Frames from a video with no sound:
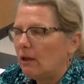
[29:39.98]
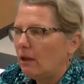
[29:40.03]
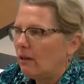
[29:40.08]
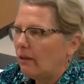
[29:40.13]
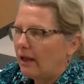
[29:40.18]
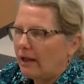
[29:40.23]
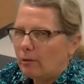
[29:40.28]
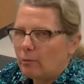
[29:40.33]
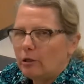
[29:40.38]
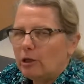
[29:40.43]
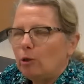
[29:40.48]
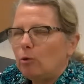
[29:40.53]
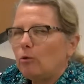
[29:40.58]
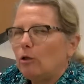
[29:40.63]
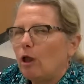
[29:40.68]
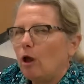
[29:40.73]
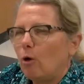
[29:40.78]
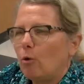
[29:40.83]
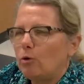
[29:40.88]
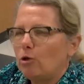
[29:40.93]
like when you
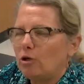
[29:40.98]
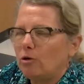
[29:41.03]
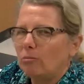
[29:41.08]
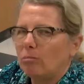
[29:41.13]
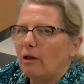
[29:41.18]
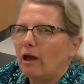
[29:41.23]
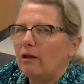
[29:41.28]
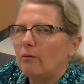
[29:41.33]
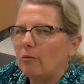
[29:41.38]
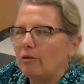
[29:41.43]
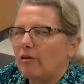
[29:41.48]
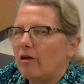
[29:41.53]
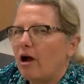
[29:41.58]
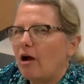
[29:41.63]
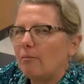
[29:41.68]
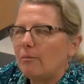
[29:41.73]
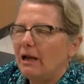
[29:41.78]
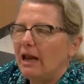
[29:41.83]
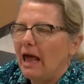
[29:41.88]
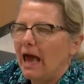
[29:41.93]
load your blood with
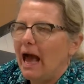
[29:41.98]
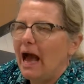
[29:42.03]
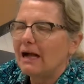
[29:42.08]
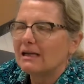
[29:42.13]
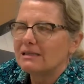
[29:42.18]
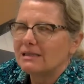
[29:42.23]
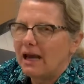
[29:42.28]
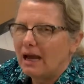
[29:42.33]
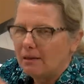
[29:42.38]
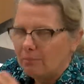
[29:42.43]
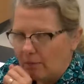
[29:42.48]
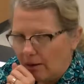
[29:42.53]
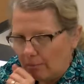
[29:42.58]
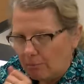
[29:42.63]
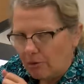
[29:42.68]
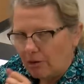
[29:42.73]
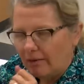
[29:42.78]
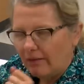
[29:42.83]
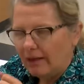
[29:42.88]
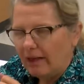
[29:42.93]
carbon dioxide by
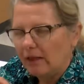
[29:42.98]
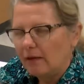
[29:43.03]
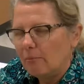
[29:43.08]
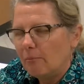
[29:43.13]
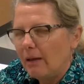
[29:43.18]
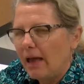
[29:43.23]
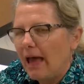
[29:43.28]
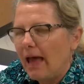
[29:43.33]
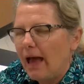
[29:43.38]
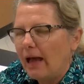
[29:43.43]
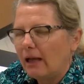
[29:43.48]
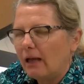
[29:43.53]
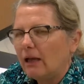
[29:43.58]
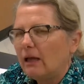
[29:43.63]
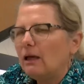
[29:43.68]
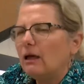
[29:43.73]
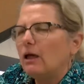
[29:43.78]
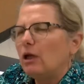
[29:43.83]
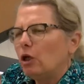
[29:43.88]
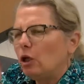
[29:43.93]
breathing in a bag,
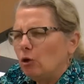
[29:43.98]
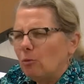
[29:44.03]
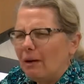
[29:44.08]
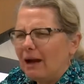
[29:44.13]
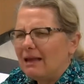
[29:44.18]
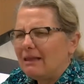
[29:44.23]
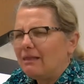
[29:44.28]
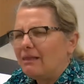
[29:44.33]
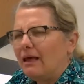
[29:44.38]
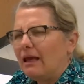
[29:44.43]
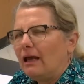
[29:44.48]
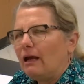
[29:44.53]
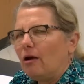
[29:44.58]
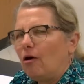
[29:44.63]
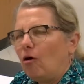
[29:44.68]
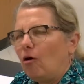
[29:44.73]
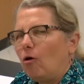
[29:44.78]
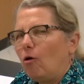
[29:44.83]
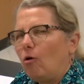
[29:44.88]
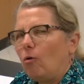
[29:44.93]
you might think,
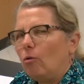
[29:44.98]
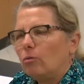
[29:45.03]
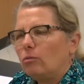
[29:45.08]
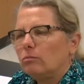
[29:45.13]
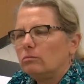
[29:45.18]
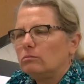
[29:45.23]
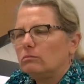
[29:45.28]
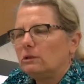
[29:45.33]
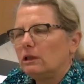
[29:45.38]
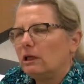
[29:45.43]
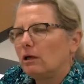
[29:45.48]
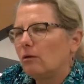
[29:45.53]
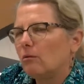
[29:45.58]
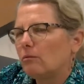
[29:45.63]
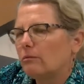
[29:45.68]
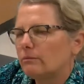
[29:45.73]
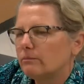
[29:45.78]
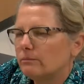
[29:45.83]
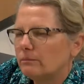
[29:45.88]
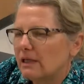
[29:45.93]
oh, you know,
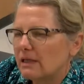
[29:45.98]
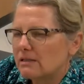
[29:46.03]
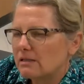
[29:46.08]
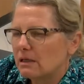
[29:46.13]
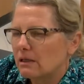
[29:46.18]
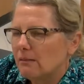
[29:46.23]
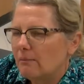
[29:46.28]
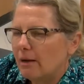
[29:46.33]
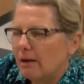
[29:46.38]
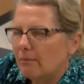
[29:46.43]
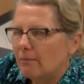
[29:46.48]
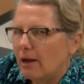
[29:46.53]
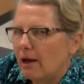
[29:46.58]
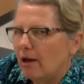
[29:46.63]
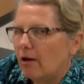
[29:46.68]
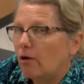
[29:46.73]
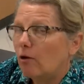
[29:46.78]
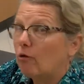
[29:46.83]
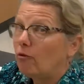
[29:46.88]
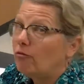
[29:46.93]
that's going to make my
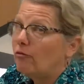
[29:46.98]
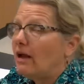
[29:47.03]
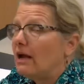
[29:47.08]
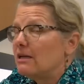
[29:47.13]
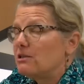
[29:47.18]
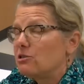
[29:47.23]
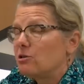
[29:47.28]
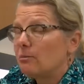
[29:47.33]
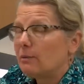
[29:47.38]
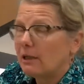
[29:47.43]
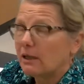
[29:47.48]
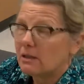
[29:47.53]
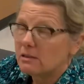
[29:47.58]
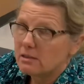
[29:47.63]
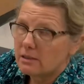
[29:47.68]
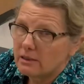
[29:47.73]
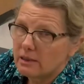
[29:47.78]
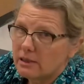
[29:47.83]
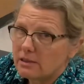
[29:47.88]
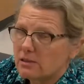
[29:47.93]
heart go faster because
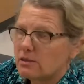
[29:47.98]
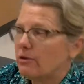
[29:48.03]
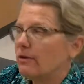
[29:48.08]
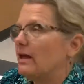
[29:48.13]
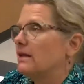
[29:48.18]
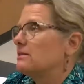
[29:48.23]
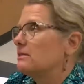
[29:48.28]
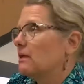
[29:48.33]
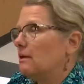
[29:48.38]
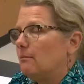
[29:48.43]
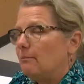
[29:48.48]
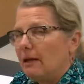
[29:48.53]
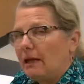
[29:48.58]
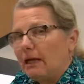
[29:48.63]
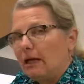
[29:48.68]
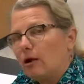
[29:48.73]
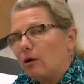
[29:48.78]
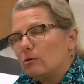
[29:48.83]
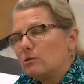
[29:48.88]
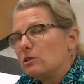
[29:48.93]
of this, or that's going to make
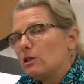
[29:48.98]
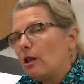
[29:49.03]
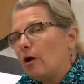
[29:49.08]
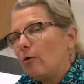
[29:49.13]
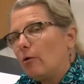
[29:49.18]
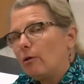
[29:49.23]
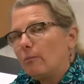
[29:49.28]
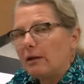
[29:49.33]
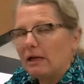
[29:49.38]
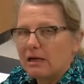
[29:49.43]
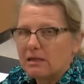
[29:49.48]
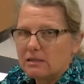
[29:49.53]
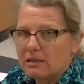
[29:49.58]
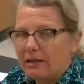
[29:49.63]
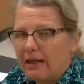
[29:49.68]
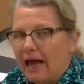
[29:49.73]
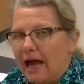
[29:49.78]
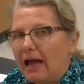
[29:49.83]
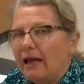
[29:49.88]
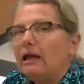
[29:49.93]
it go slower because of
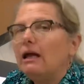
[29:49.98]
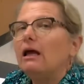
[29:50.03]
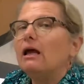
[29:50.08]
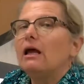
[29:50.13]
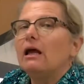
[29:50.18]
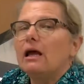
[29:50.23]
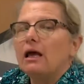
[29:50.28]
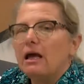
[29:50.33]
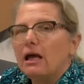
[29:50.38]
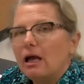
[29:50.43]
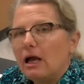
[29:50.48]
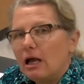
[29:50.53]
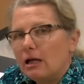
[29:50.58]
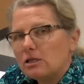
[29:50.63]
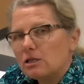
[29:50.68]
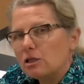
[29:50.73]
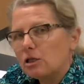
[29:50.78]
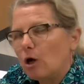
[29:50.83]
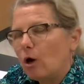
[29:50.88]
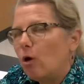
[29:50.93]
that.
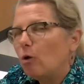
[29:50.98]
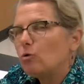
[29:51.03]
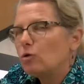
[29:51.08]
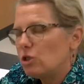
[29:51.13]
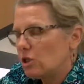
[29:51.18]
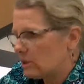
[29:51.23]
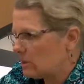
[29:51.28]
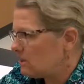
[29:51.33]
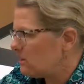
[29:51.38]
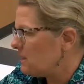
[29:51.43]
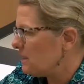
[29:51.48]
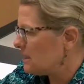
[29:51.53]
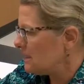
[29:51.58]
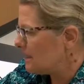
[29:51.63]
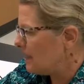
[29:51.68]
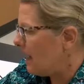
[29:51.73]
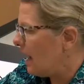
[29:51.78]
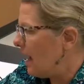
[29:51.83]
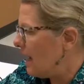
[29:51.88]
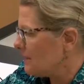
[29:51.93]
So just
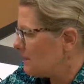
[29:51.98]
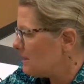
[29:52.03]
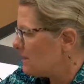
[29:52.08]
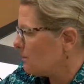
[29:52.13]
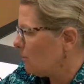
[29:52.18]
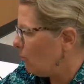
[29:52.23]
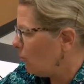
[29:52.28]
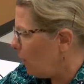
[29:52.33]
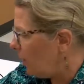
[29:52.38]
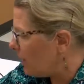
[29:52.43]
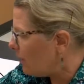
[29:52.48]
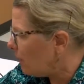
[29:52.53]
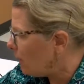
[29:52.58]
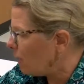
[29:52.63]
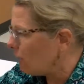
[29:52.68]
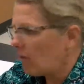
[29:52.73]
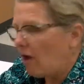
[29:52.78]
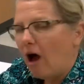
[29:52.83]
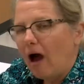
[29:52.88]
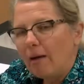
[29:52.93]
discuss what you
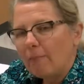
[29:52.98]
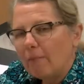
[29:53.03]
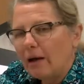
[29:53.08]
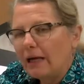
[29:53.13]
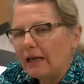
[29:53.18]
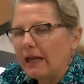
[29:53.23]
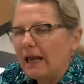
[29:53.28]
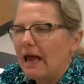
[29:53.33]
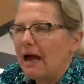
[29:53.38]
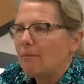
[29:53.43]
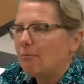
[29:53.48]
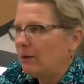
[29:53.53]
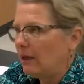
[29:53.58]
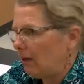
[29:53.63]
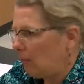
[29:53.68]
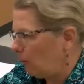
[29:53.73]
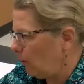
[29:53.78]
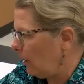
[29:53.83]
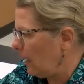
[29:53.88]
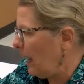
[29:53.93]
thought might happen
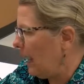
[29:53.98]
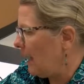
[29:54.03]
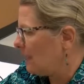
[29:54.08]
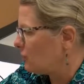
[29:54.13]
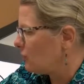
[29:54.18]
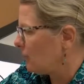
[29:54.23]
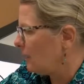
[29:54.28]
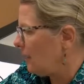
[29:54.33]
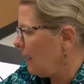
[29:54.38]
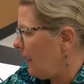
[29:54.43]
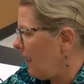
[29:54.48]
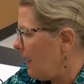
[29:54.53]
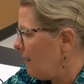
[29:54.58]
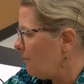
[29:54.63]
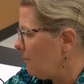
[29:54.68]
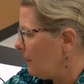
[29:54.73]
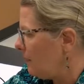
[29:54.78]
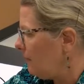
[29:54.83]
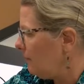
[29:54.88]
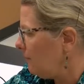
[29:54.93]
and what actually
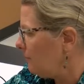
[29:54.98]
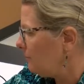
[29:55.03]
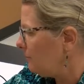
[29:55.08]
happened.